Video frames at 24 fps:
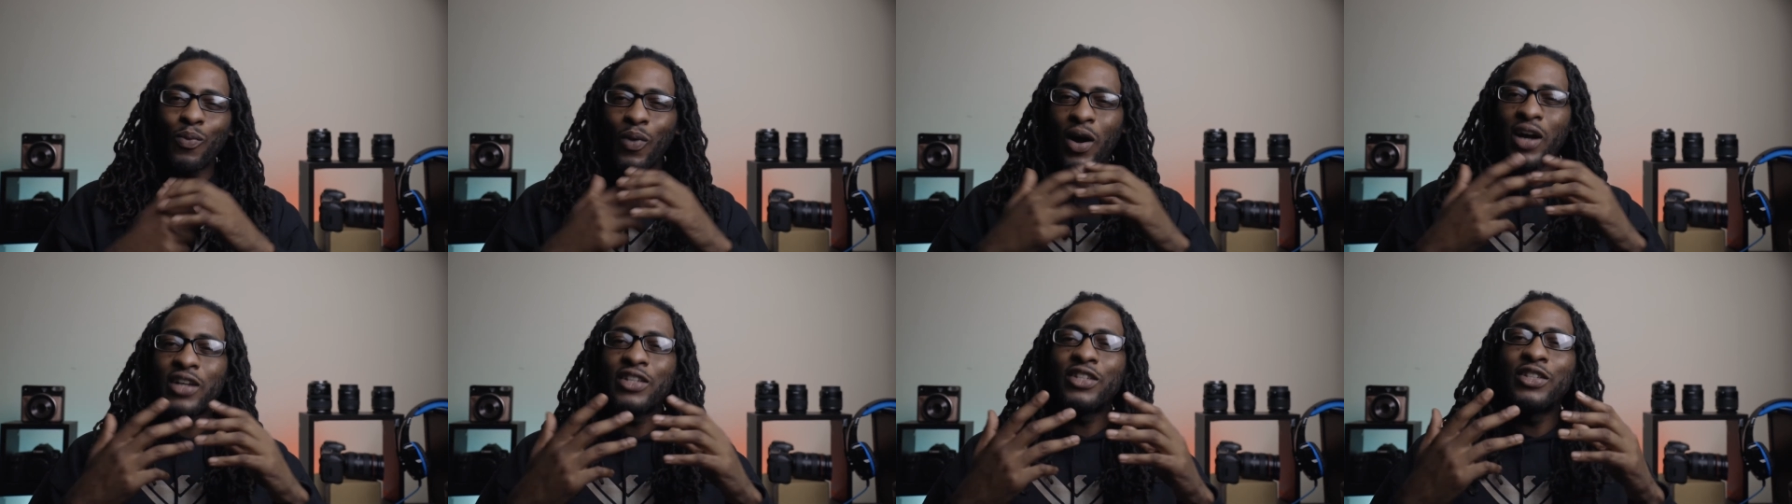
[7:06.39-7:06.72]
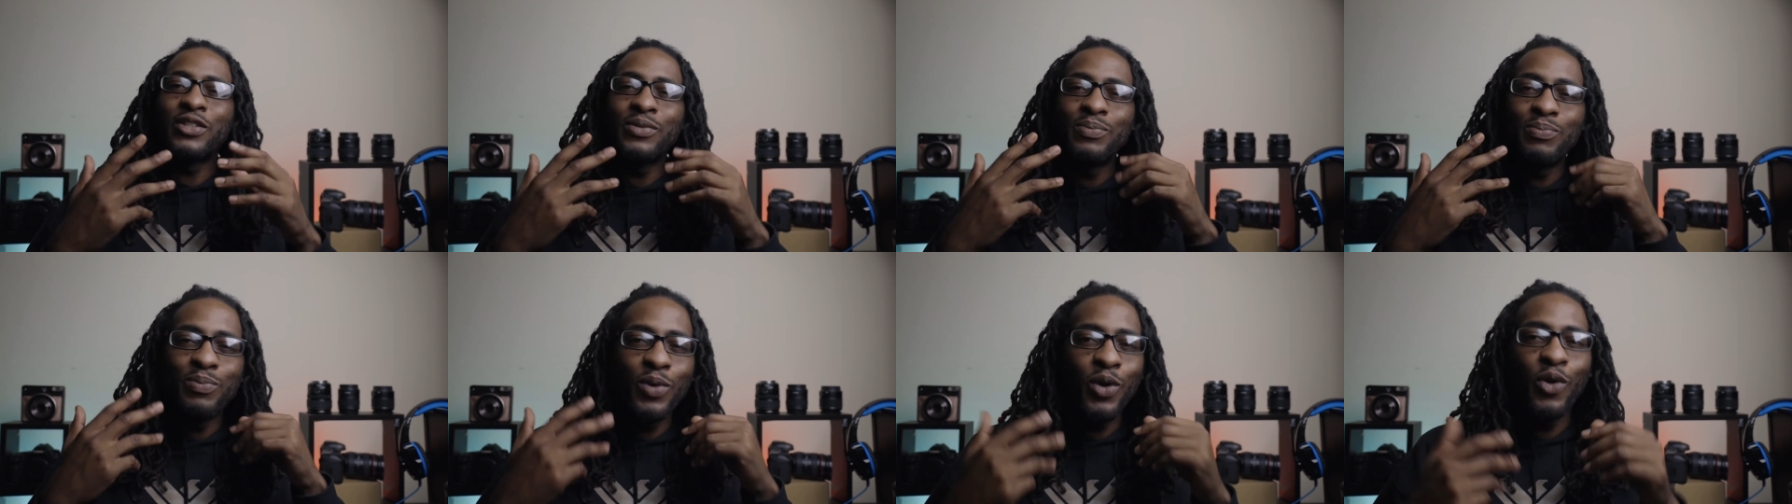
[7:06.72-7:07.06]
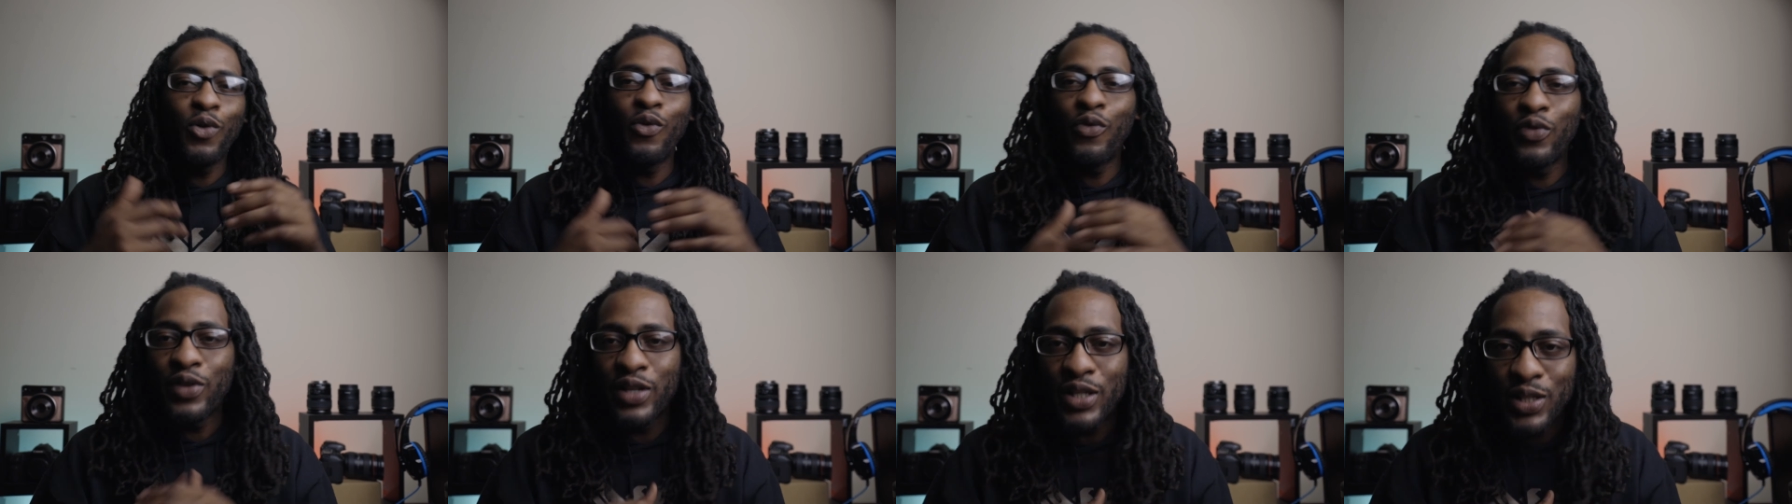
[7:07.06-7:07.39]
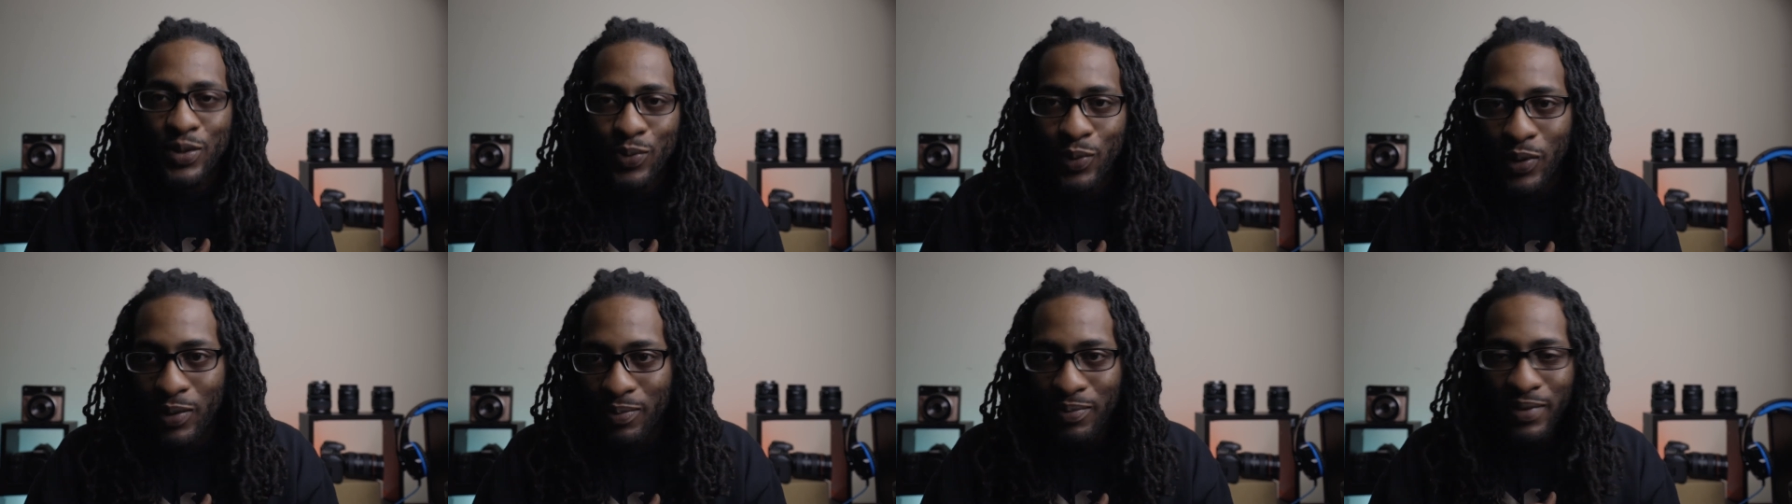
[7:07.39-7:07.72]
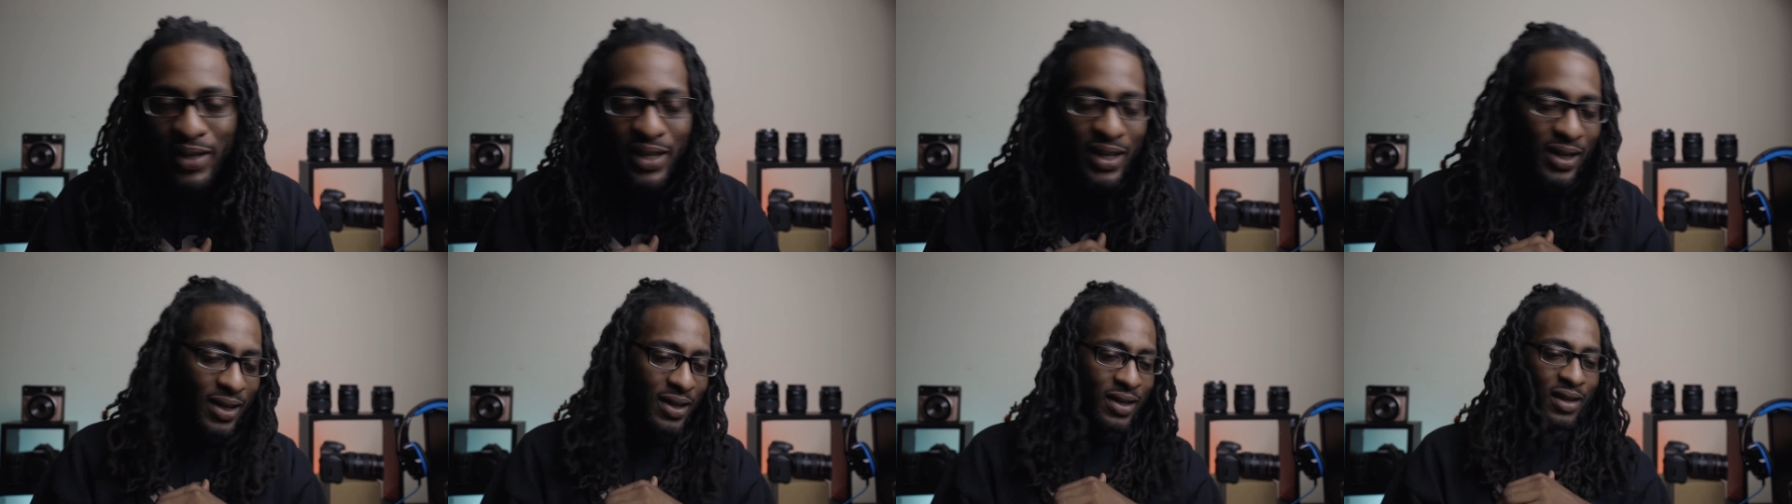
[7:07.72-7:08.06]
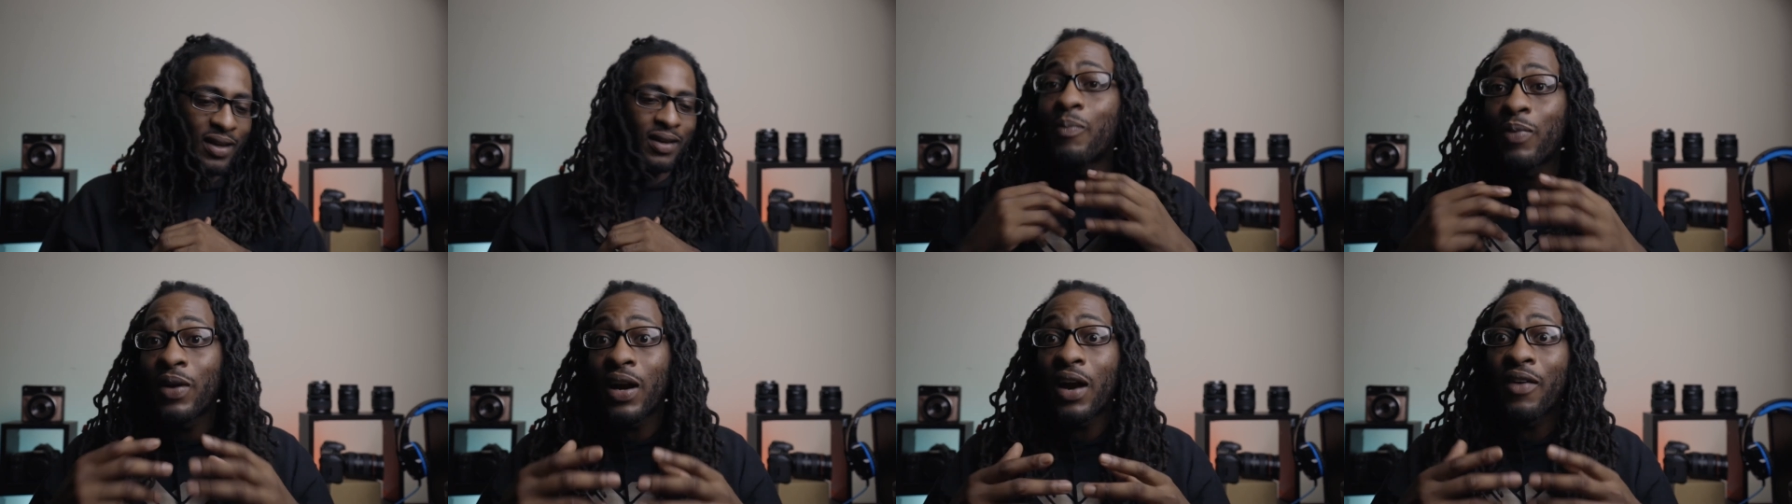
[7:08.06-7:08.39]
watching movies with me,
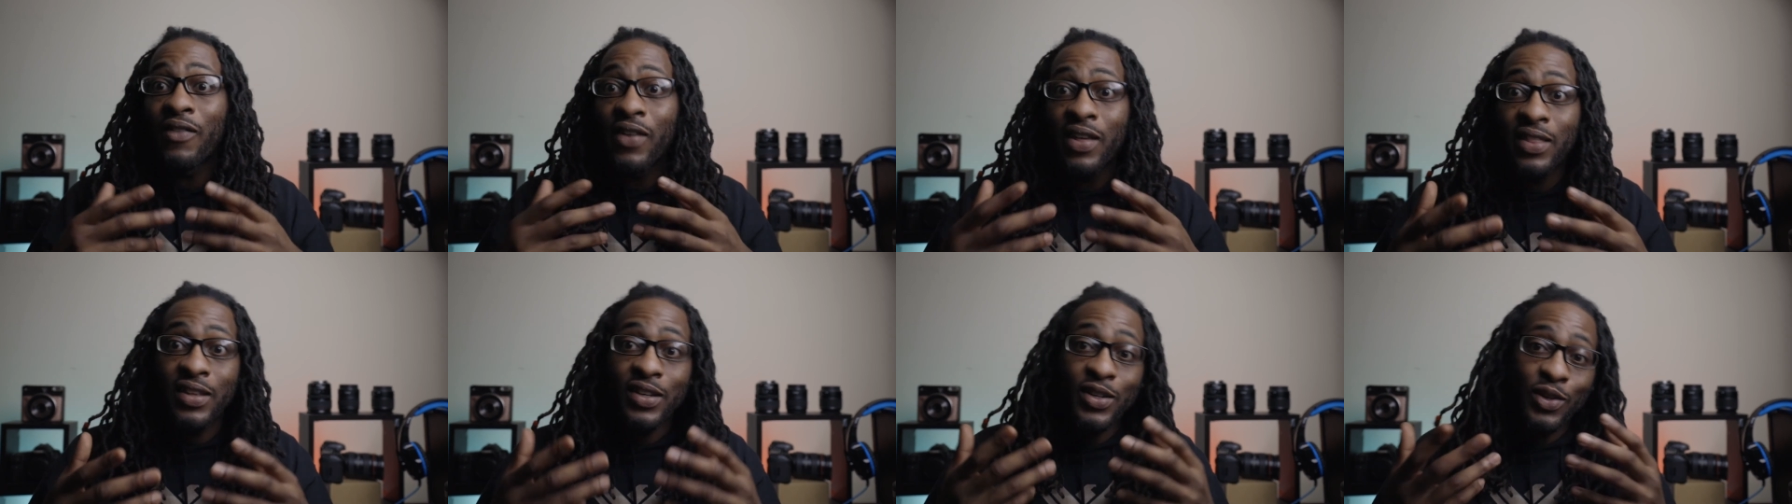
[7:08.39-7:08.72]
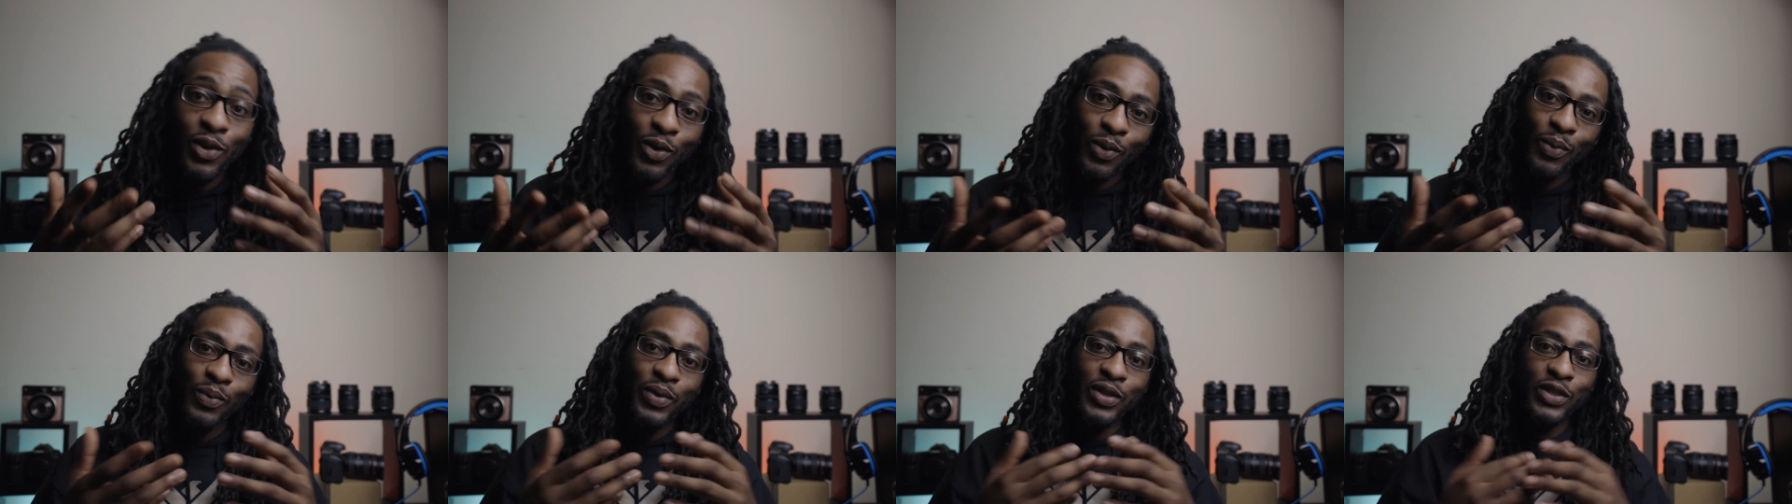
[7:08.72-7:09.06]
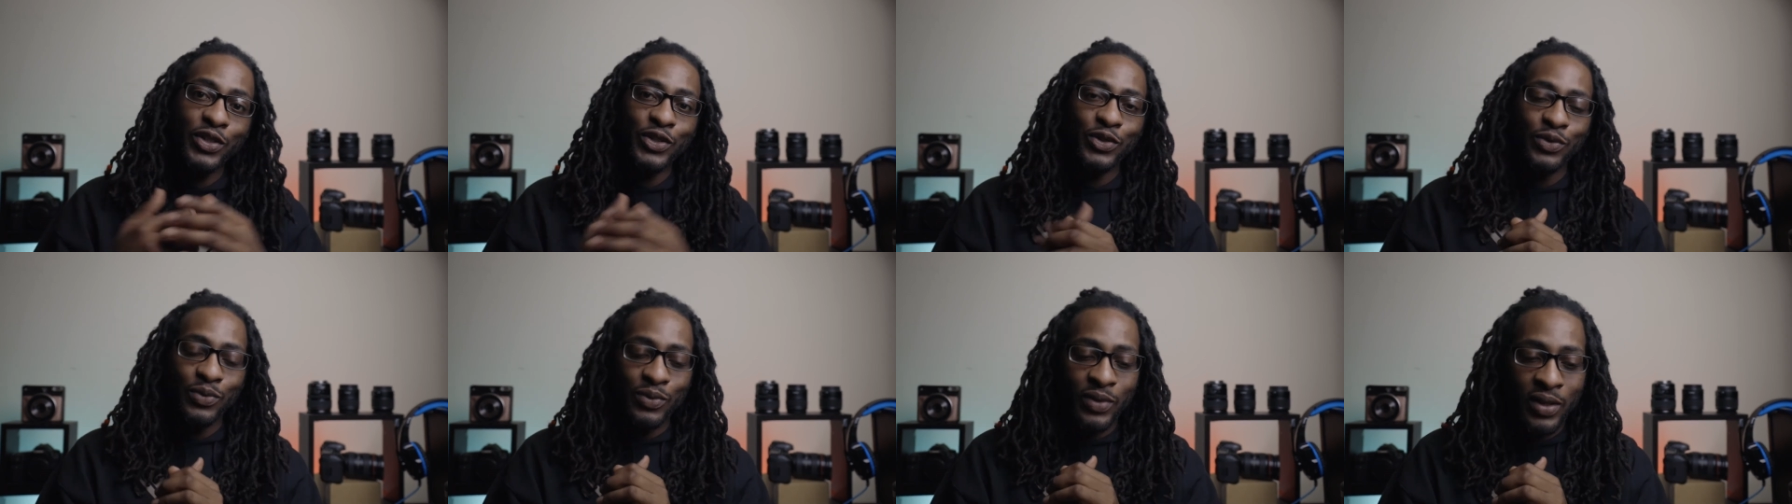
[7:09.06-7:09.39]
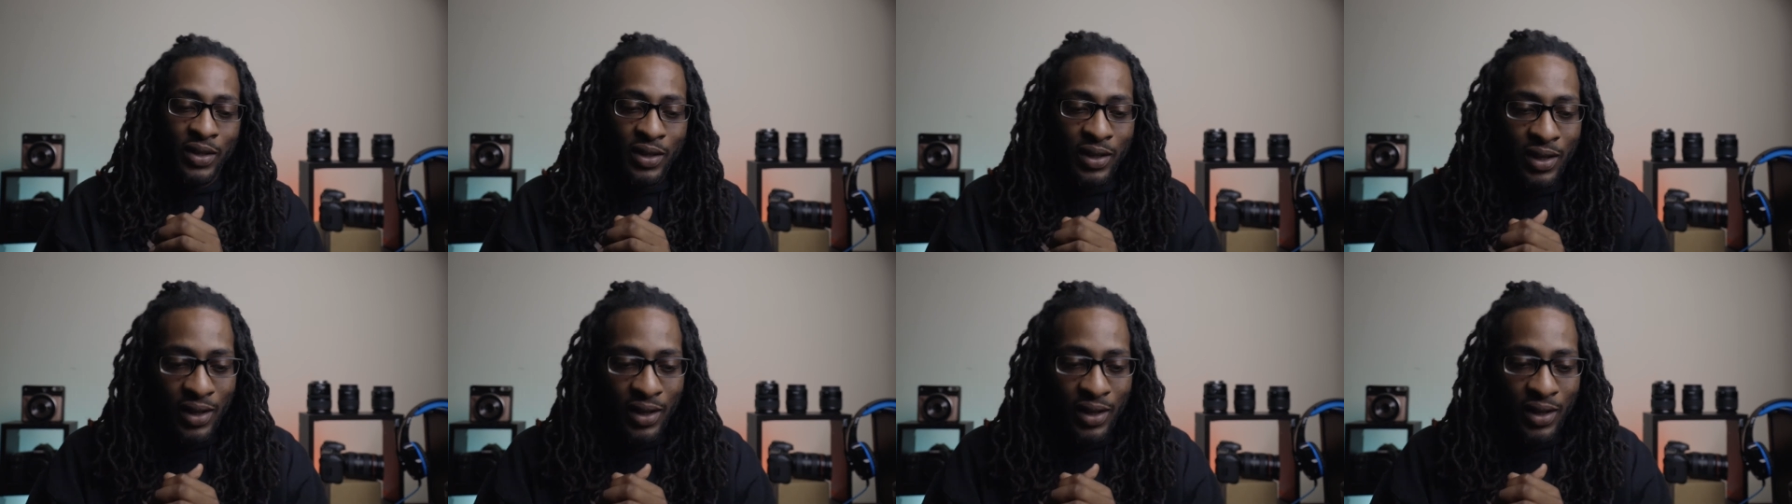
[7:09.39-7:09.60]
but I'd rather do it with you.